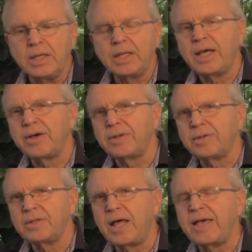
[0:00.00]
Now,
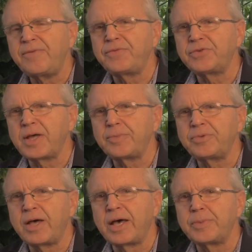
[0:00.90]
life
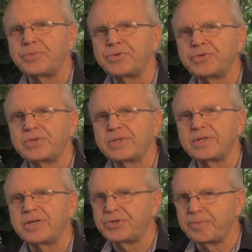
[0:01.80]
sometimes
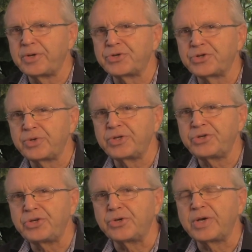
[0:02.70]
is a mystery
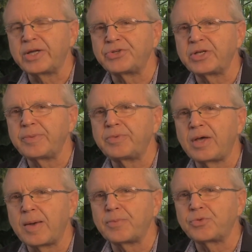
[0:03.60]
too, and
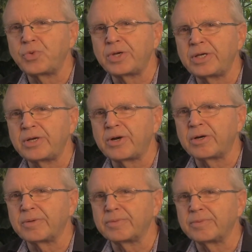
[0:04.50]
sometimes
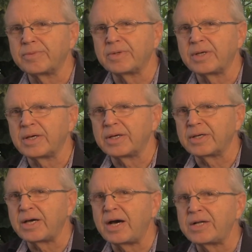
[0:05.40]

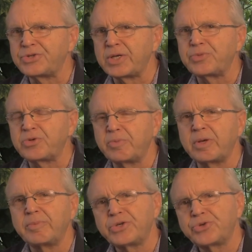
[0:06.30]
God seems to be
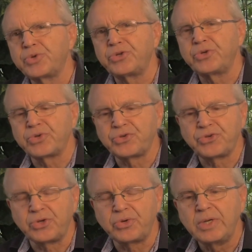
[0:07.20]
a mystery to us
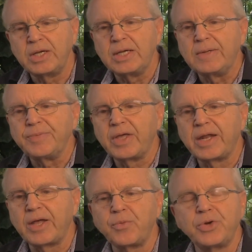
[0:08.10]
too.
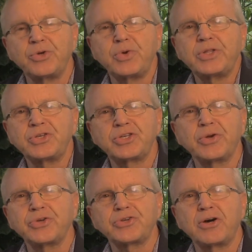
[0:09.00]
And we're doing this
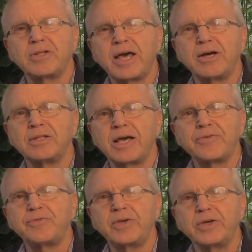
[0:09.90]
series called How
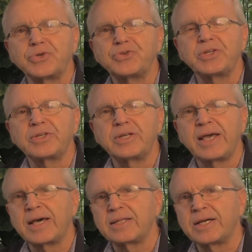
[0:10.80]
Life Feels, and
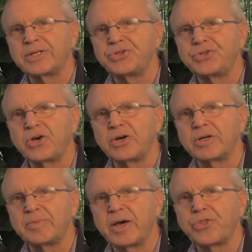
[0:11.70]
today I'd like to
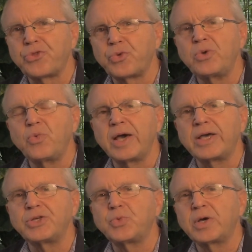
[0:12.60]
talk about three
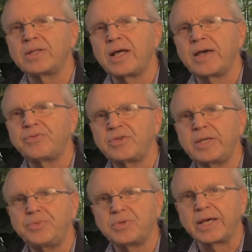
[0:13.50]
ways when life
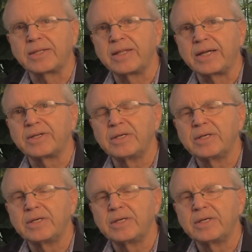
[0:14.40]
seems like that,